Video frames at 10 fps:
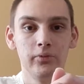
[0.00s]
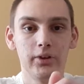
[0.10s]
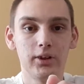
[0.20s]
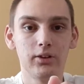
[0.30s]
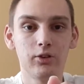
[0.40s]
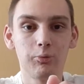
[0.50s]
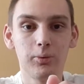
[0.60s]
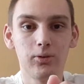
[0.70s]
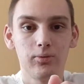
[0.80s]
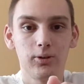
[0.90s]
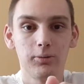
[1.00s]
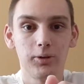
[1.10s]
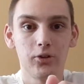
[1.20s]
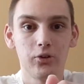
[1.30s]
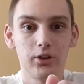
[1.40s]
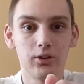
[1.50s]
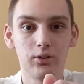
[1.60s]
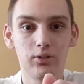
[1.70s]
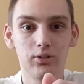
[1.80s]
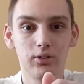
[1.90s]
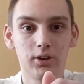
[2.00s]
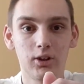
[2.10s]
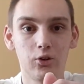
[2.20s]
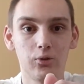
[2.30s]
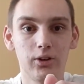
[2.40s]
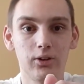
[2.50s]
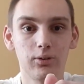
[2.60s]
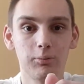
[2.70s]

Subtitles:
And Knott's Berry Farm has like a